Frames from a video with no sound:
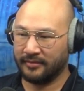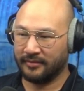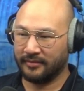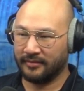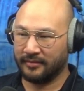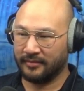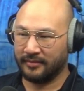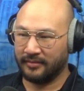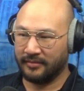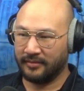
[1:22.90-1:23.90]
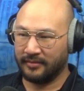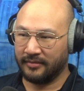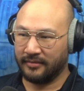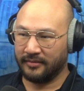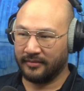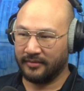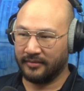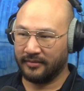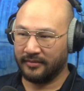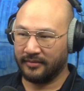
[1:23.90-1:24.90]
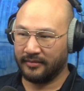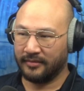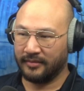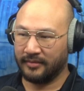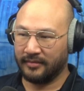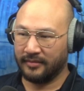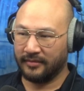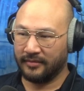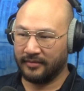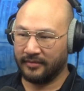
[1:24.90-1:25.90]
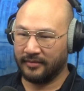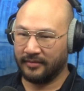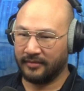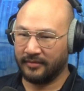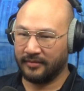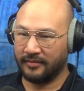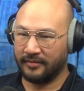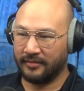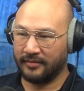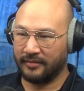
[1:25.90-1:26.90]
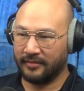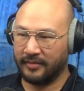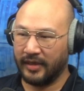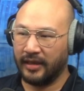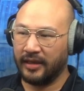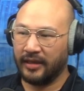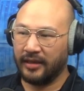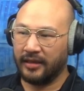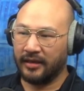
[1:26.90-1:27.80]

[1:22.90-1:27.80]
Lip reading: No words are spoken by the person on screen.